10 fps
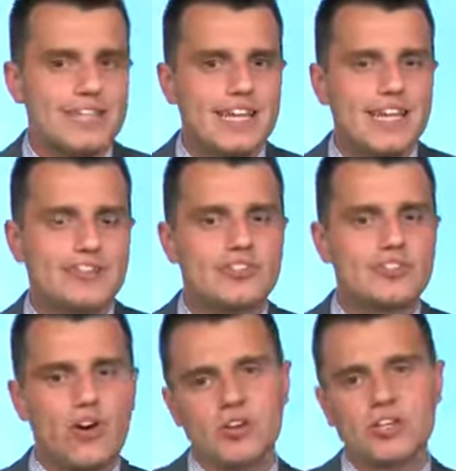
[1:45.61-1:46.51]
getting the
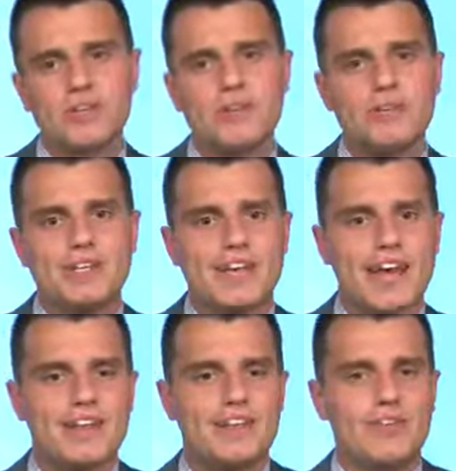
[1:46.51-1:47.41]
star treatment
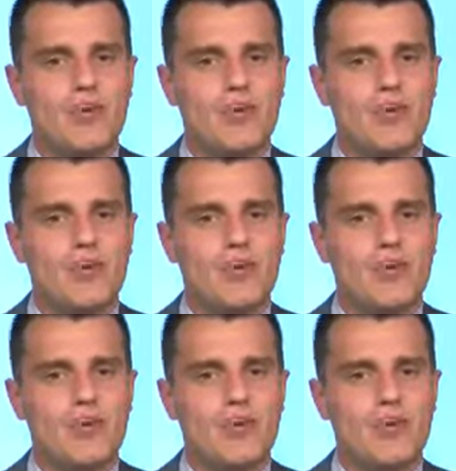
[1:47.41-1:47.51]
at,